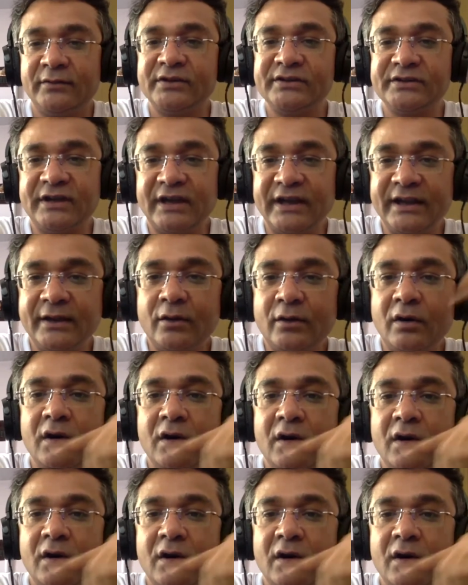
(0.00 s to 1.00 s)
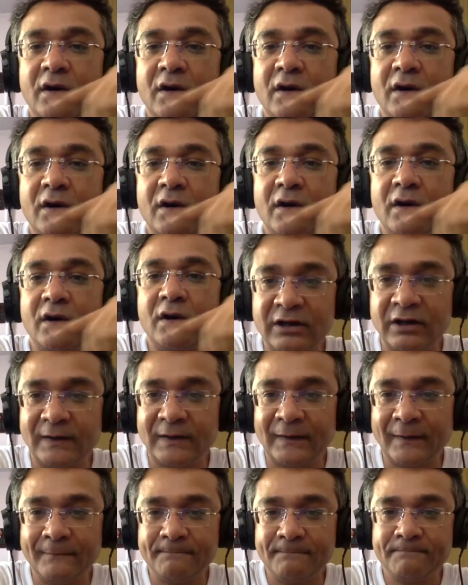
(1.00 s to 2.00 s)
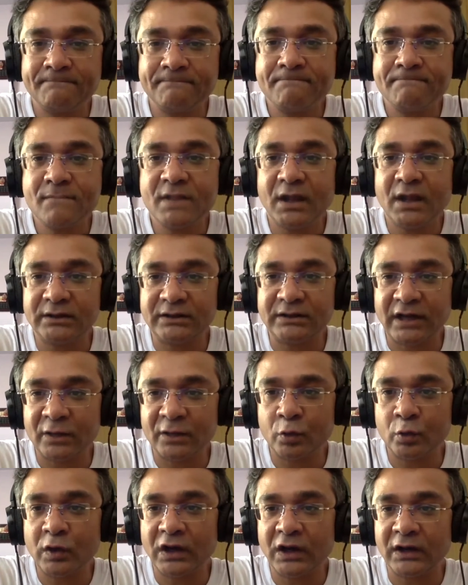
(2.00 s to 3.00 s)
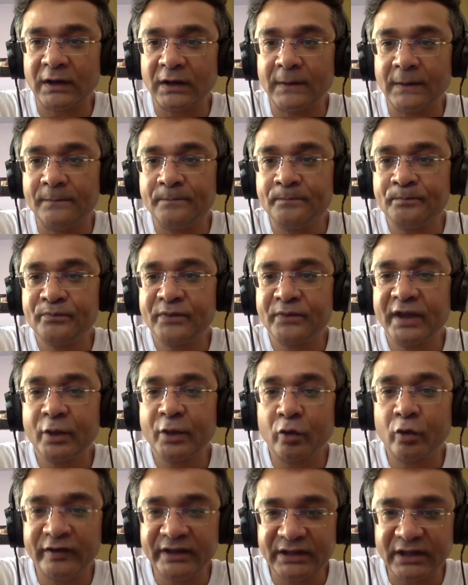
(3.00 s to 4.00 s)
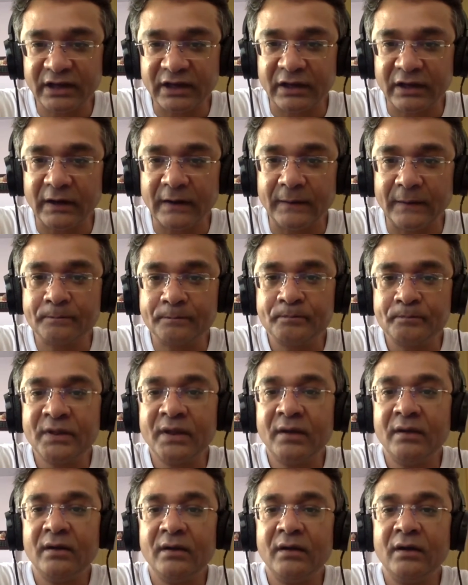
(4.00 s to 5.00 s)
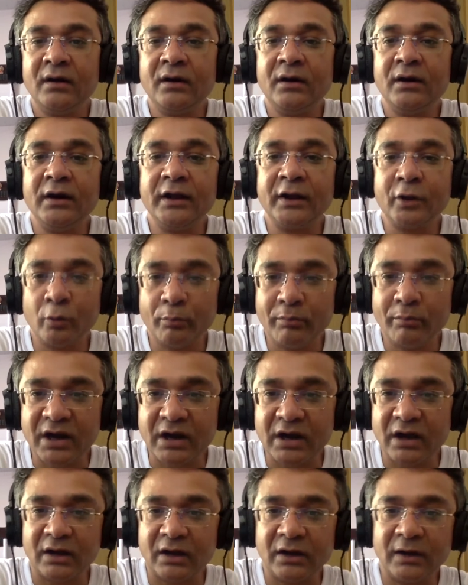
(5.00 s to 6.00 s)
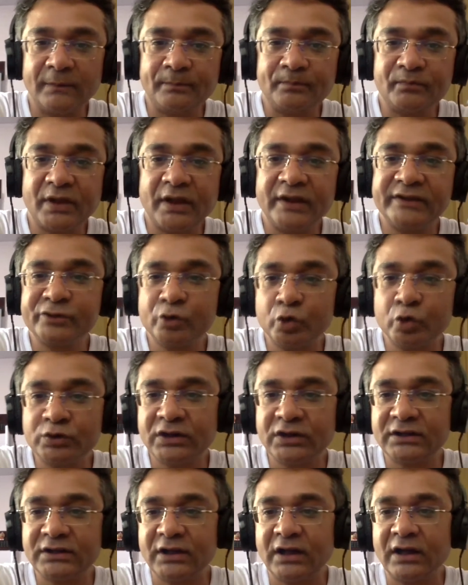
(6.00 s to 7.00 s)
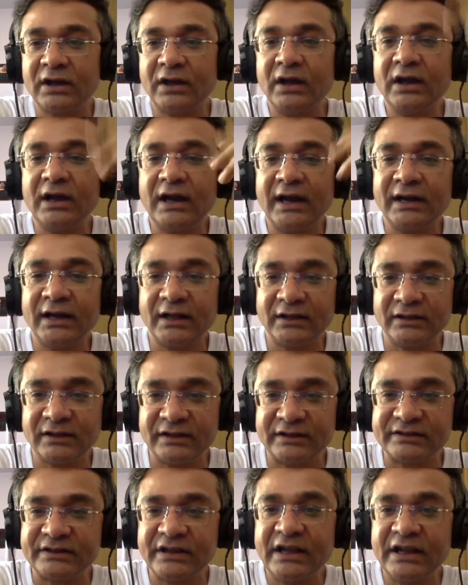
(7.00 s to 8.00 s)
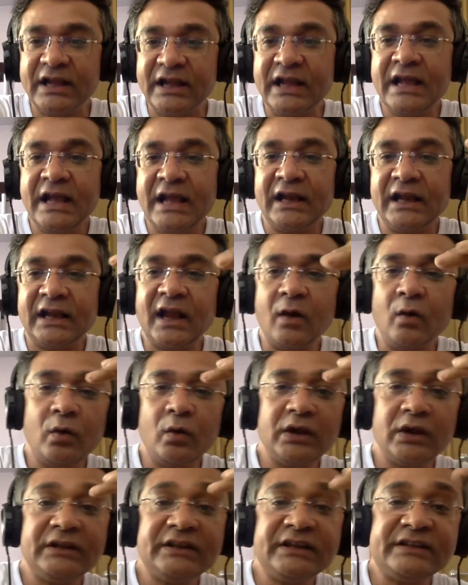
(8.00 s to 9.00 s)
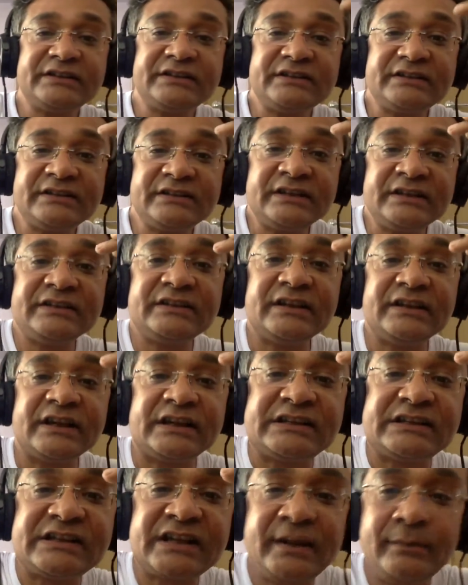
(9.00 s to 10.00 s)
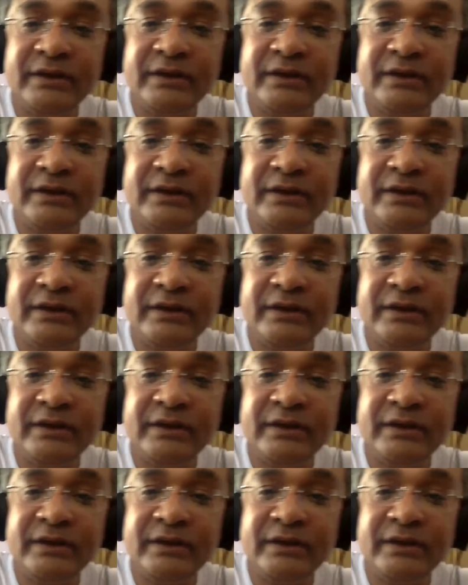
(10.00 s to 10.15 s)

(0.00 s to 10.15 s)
a guy called uh, Malakara, a Darukara, a Kuvindaka, uh, a Kumbhakara, a Sutradhara, and others. Now this this is extremely